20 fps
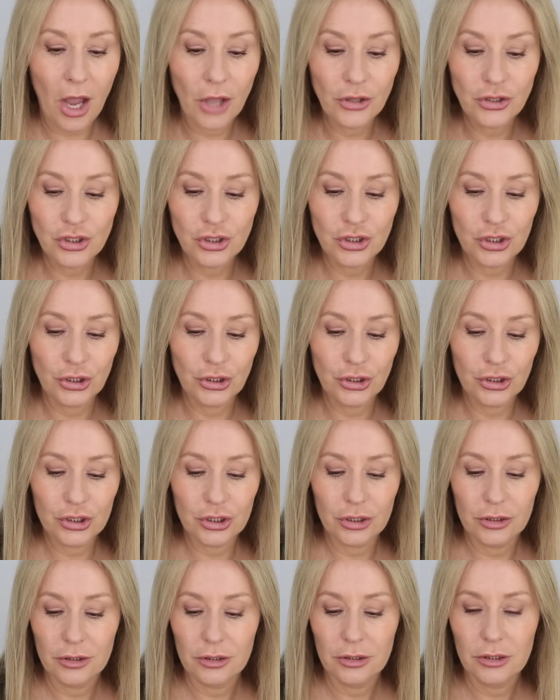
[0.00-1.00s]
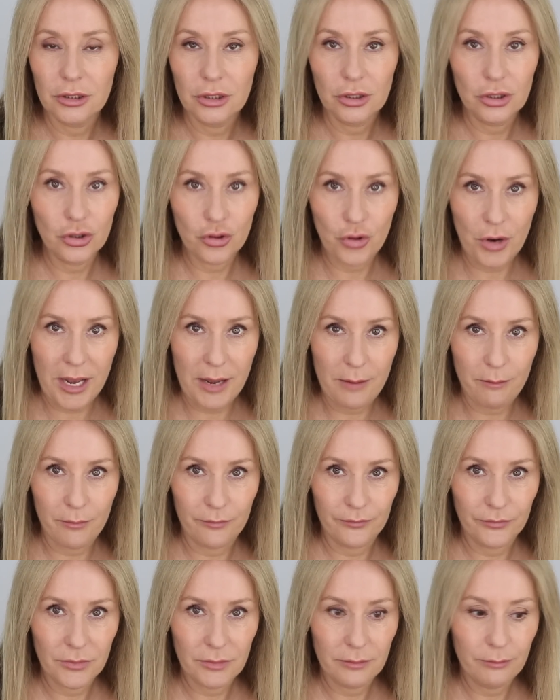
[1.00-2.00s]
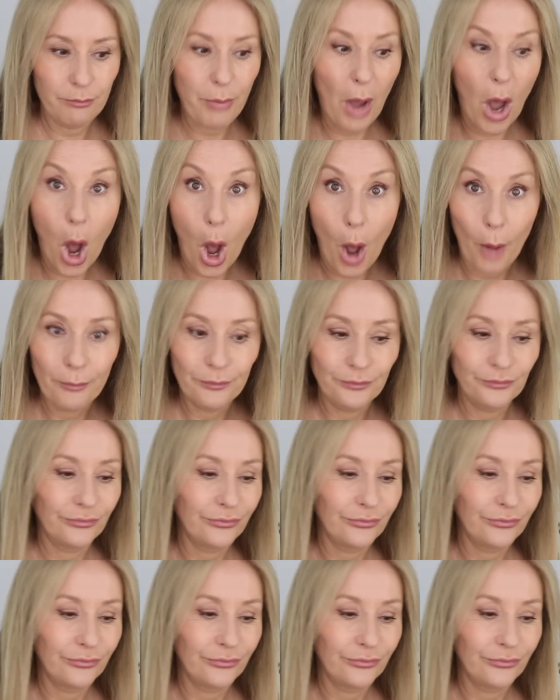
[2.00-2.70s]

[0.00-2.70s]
ungent cream, balm.